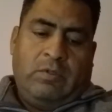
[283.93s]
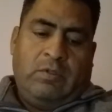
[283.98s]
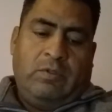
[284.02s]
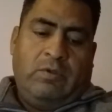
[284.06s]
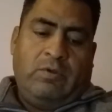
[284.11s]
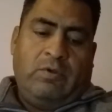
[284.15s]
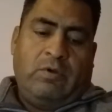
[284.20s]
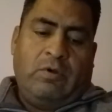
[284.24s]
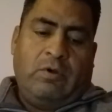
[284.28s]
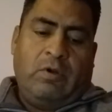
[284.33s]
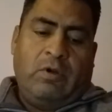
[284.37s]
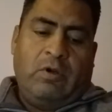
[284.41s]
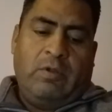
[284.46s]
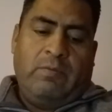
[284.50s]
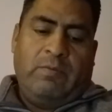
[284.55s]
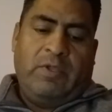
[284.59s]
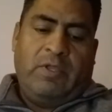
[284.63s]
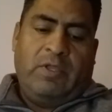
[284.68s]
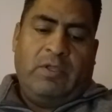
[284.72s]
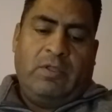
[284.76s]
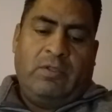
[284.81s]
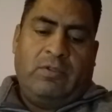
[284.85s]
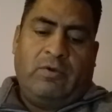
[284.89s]

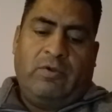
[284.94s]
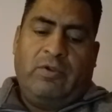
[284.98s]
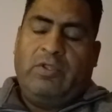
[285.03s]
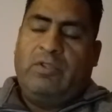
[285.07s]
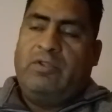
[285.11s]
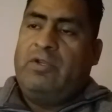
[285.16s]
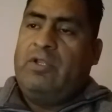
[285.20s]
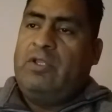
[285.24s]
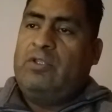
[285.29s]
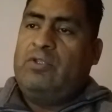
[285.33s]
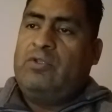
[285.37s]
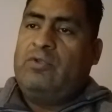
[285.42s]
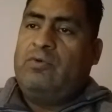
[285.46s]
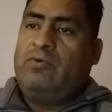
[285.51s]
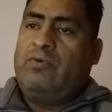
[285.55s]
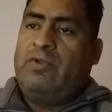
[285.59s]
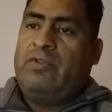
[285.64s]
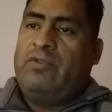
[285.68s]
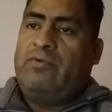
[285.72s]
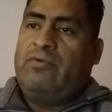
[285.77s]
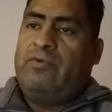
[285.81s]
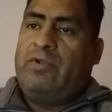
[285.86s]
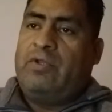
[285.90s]
Deuteronomy 33, 2
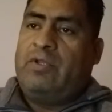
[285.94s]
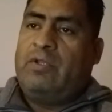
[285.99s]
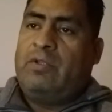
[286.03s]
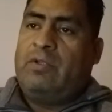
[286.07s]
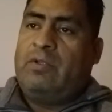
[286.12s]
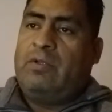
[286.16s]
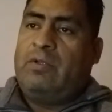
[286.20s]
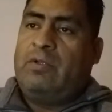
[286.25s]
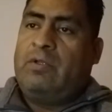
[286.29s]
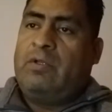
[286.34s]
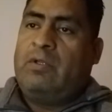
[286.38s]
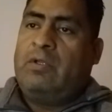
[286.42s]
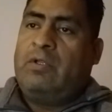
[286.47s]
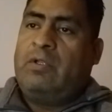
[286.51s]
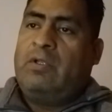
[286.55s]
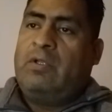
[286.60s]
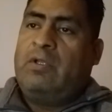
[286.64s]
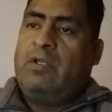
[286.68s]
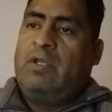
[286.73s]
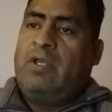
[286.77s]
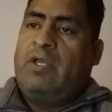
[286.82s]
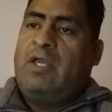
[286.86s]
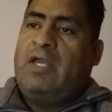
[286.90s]
and 3.
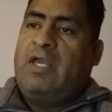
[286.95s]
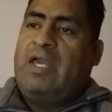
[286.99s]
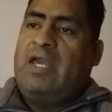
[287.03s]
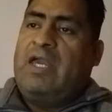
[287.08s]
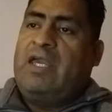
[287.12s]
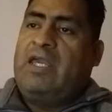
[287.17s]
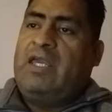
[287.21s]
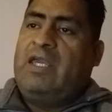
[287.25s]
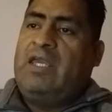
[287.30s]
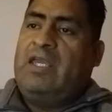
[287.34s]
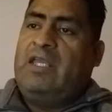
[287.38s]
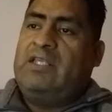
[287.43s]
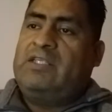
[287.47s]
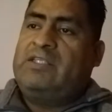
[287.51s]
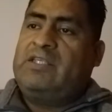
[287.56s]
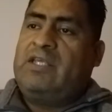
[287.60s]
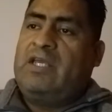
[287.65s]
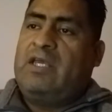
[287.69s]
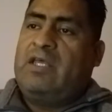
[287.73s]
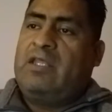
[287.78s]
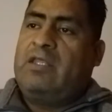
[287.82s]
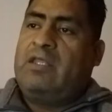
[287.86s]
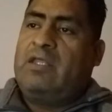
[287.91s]
And he
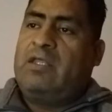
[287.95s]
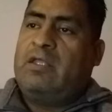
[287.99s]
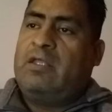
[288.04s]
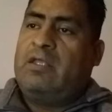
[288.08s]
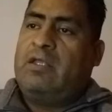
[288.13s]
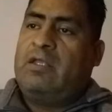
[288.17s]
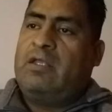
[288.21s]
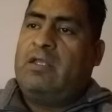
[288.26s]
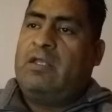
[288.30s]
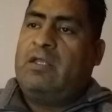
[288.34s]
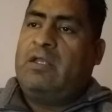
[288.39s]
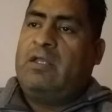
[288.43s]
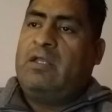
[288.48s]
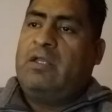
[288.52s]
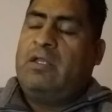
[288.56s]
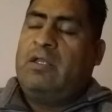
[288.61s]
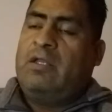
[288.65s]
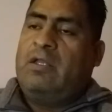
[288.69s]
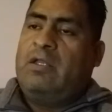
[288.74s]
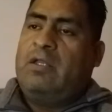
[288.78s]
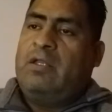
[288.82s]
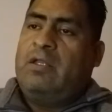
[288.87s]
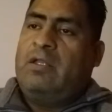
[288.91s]
said,
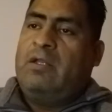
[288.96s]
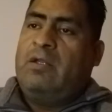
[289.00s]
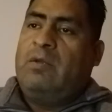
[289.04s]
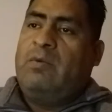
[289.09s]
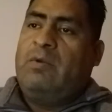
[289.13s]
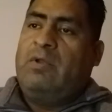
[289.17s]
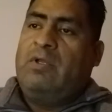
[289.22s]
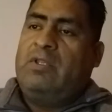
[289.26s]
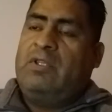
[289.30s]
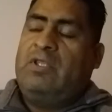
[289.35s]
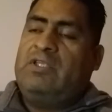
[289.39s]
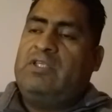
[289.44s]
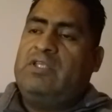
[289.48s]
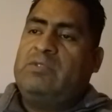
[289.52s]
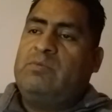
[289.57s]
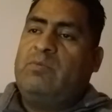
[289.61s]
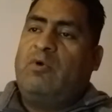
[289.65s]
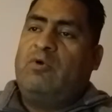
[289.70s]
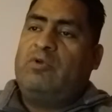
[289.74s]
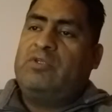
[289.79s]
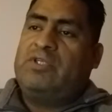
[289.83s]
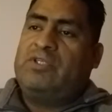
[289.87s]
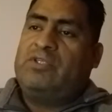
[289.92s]
This is
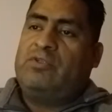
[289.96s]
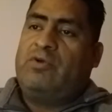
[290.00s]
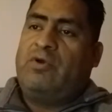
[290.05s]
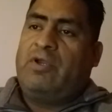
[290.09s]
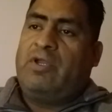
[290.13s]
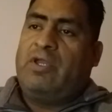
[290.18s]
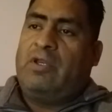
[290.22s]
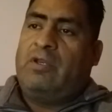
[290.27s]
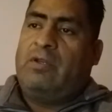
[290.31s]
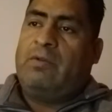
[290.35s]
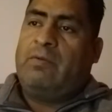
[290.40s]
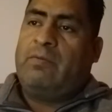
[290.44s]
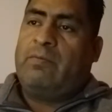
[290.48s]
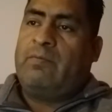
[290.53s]
Moses talking.